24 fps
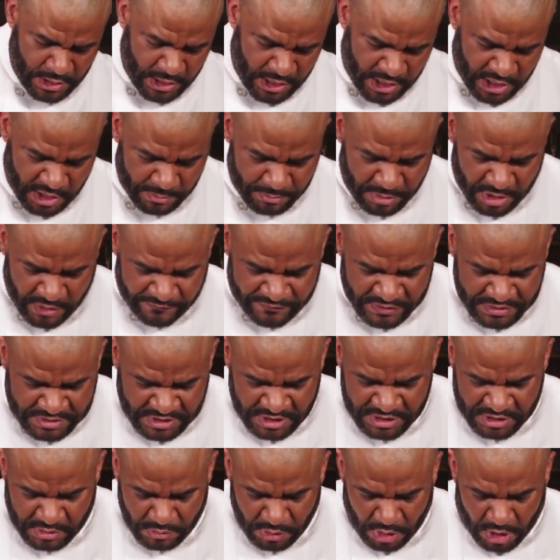But if you
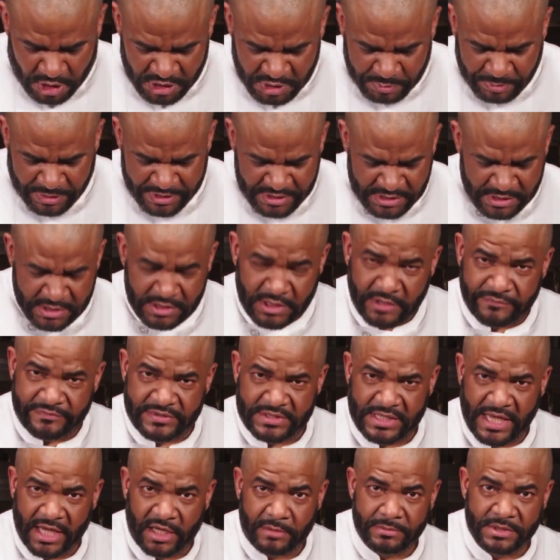see some large pieces of
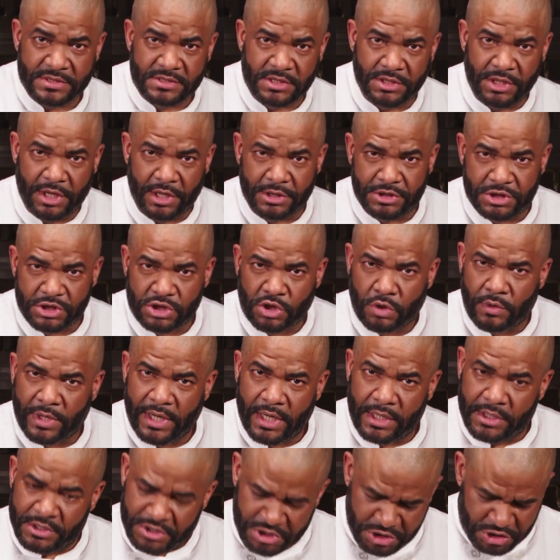segments in there, just go
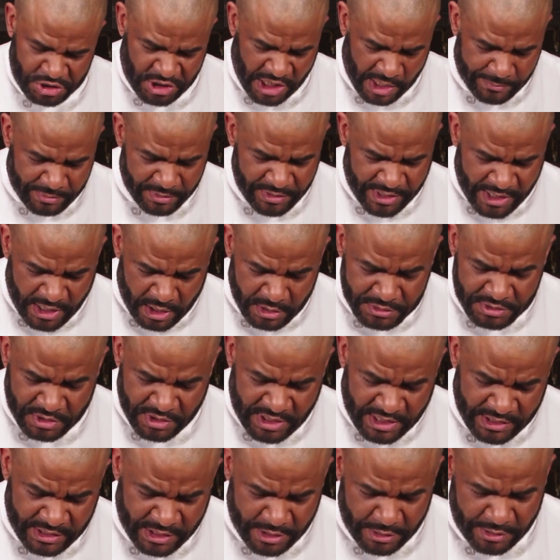ahead and just chop them down so
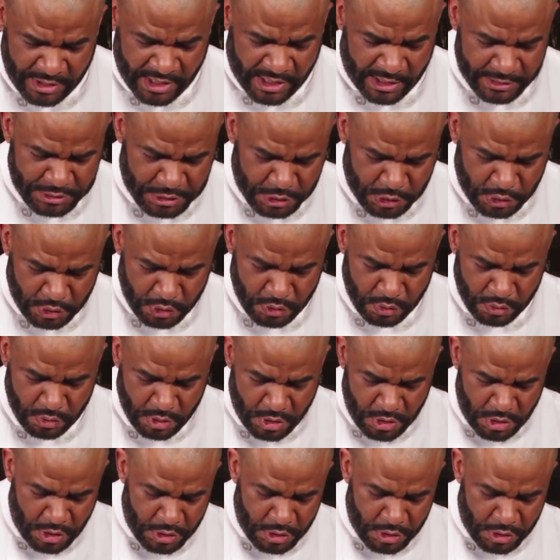that they're not too